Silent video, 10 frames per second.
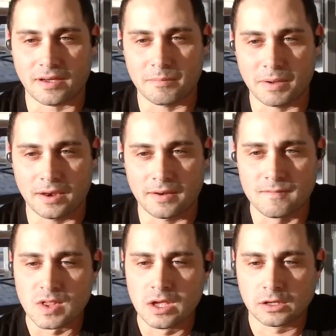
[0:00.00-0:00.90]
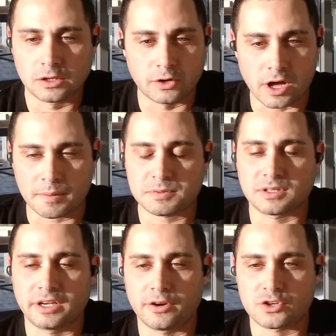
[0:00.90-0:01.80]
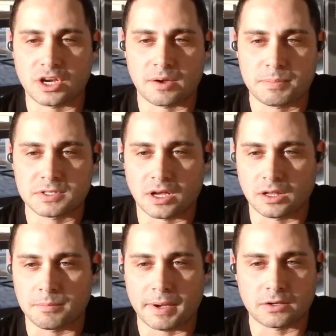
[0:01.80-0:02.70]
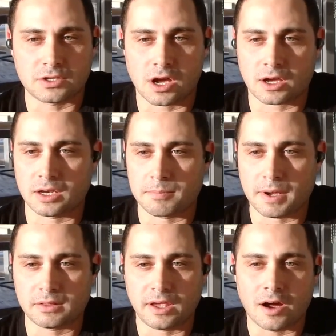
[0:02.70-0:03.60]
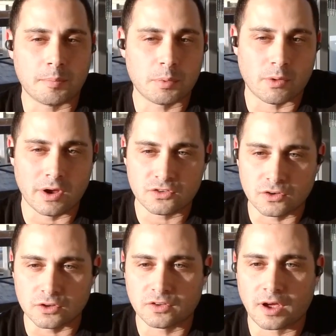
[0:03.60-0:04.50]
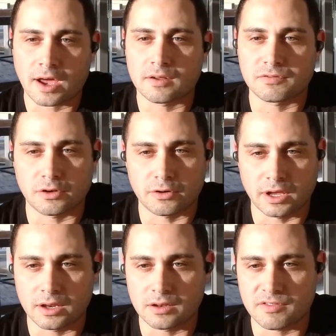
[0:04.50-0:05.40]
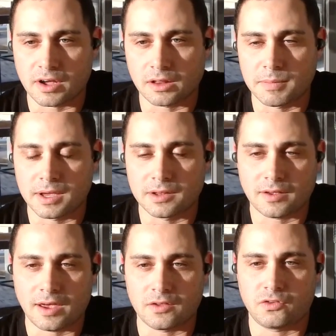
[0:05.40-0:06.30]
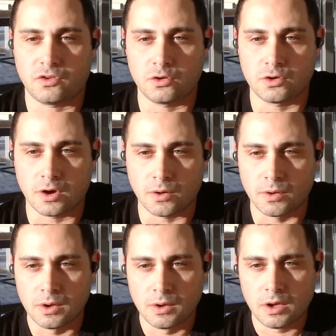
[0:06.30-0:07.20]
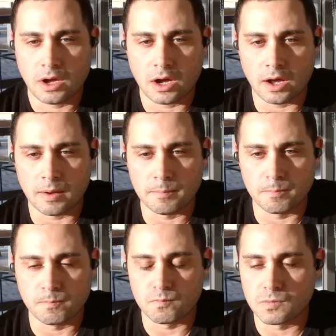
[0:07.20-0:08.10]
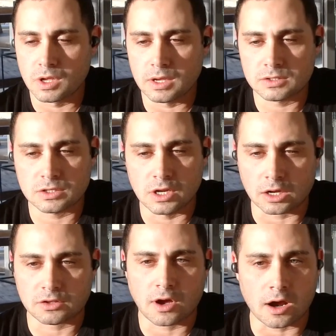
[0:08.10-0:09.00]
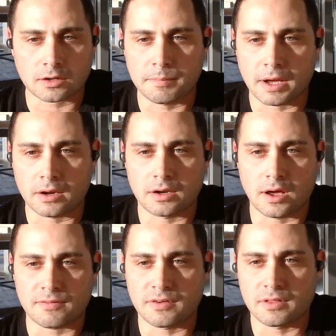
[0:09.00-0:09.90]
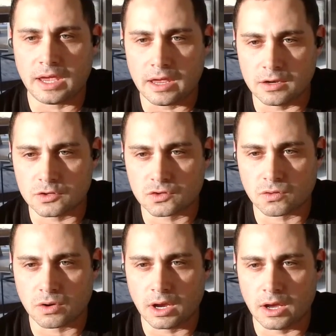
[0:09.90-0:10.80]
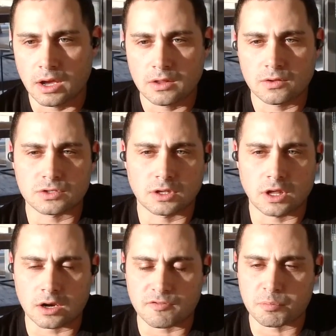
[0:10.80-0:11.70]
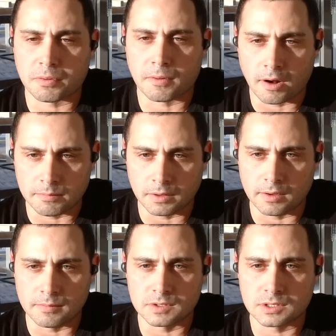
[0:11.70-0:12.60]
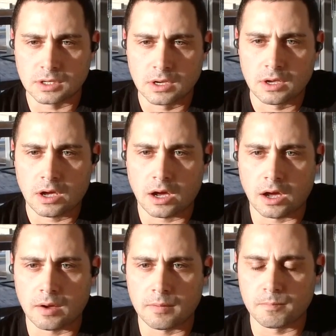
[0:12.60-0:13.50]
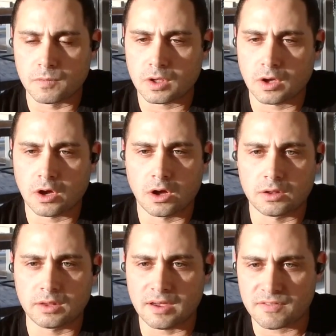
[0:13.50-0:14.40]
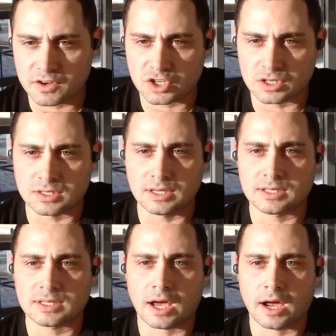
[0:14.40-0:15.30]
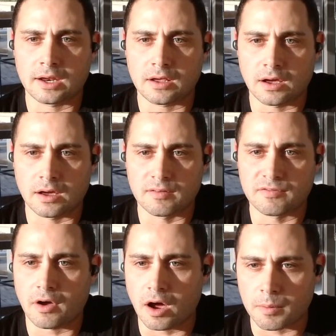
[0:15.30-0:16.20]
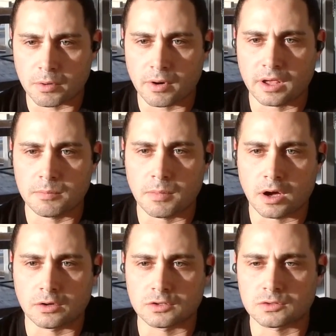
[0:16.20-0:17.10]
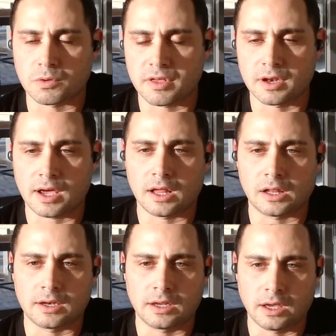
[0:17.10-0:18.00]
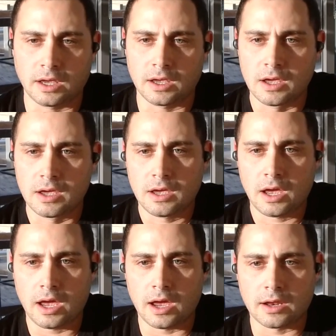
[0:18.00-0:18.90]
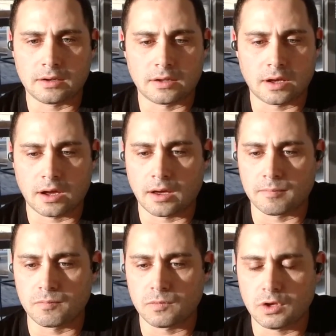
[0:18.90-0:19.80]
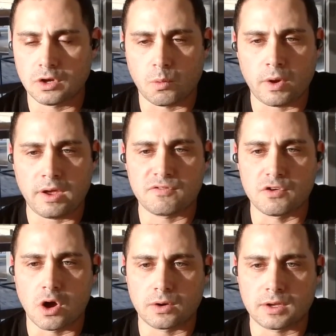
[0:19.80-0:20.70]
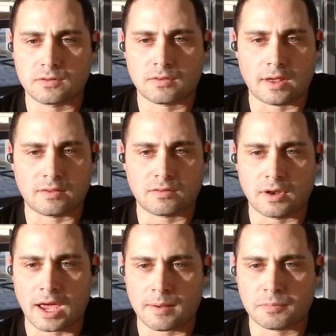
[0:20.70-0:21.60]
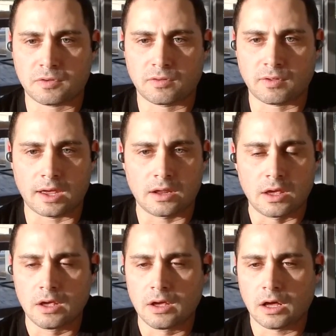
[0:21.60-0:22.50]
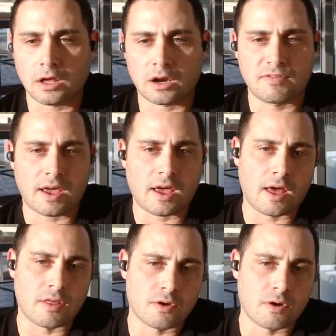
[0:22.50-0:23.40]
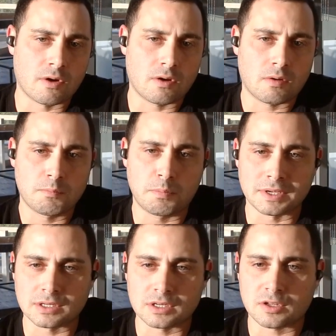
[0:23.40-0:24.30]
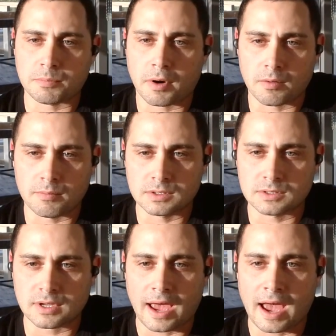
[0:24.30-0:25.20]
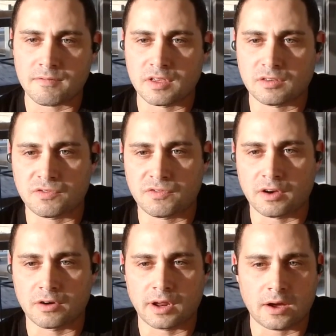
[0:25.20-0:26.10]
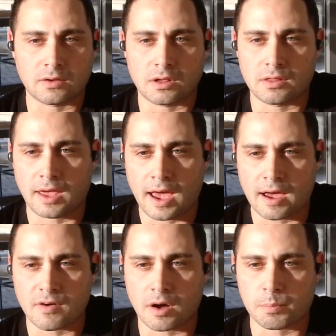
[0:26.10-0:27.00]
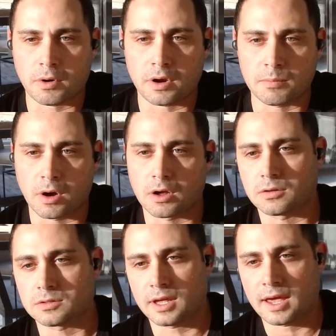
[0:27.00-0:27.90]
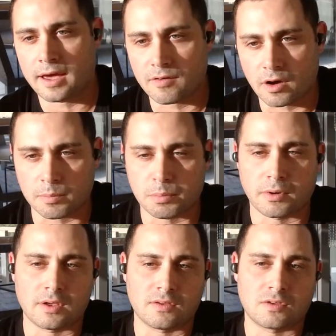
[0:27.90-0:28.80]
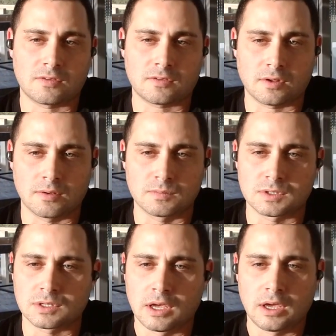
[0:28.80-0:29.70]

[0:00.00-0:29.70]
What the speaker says: I mean, LearnOps leadership is all about talking about the operational side of learning and development, as you know. It's not talked about enough in the industry. There's a lot of problems on the efficiency side of operating models within L&D. And, we've noticed at Synapse that a lot of the other business departments have this figured out. They have operating models. They have operating systems.